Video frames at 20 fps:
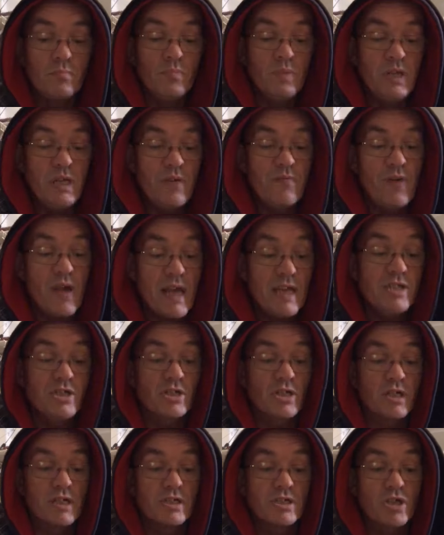The
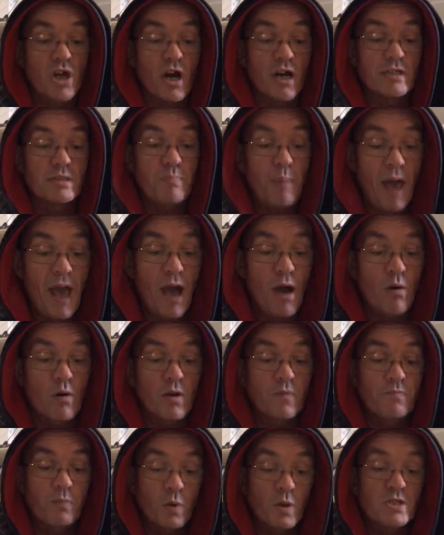Evangel is God's
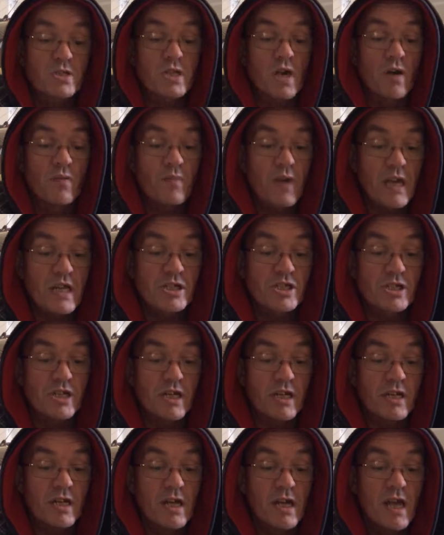power for
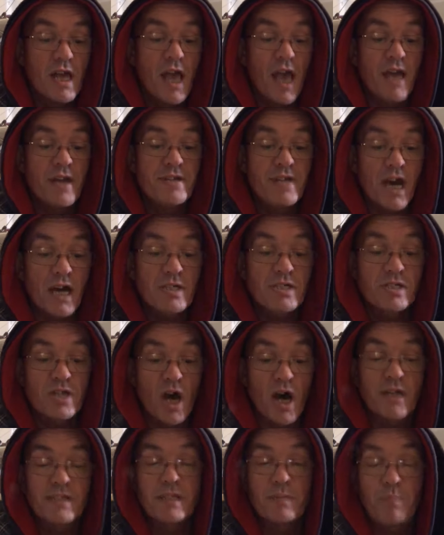salvation and does
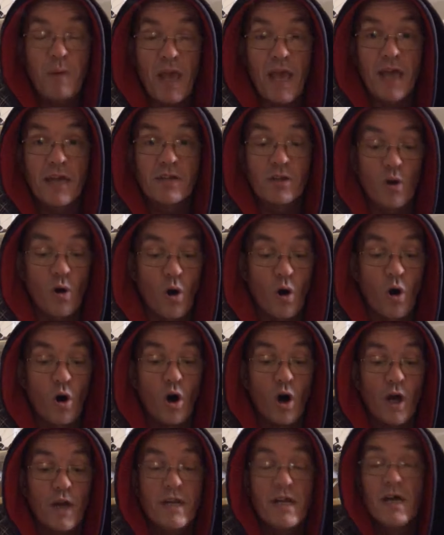not depend
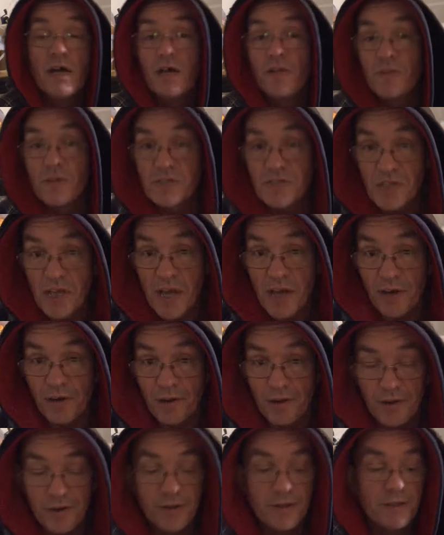on the
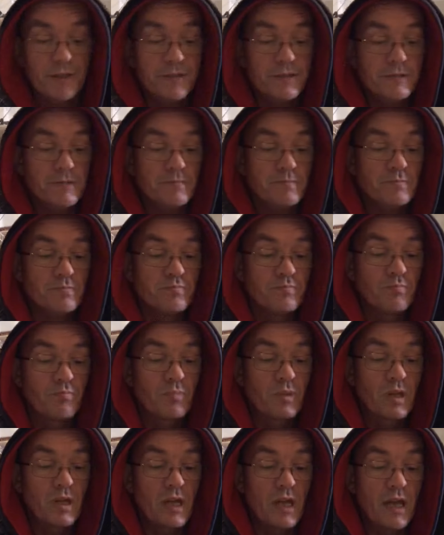sinner.
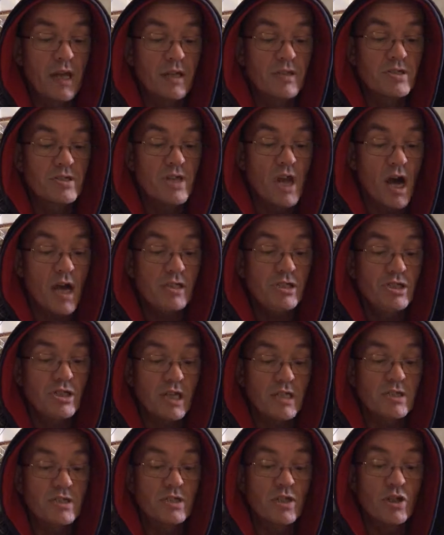It is not
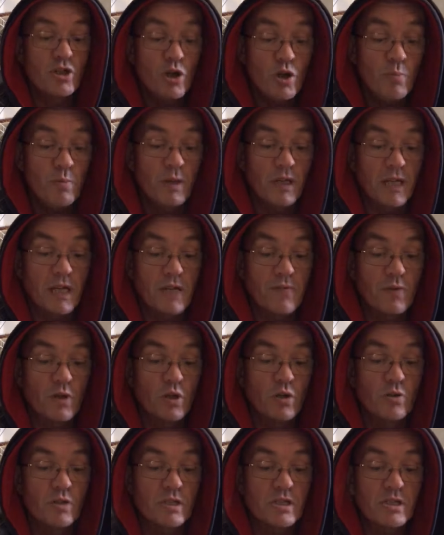just the new believer
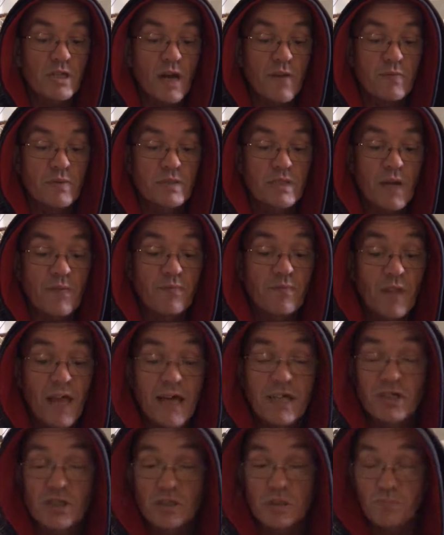who discovers that
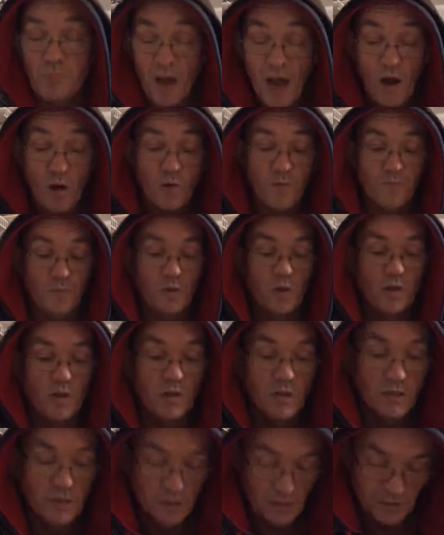flesh is
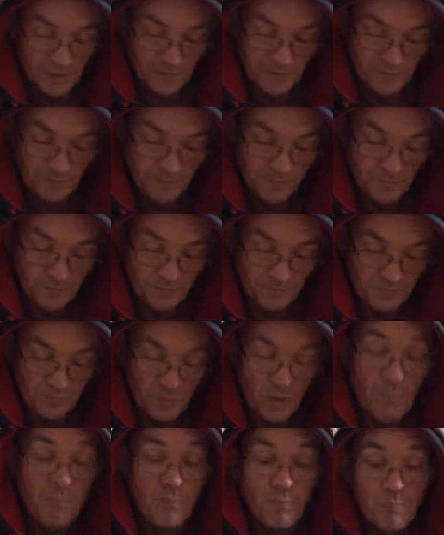powerful.
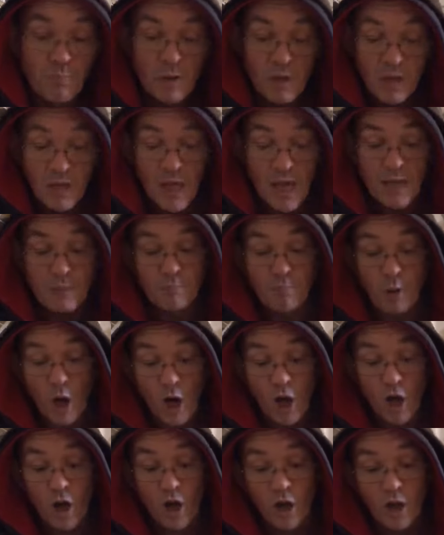Like
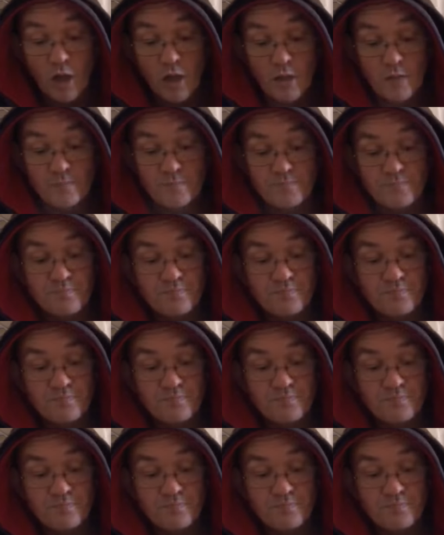Paul,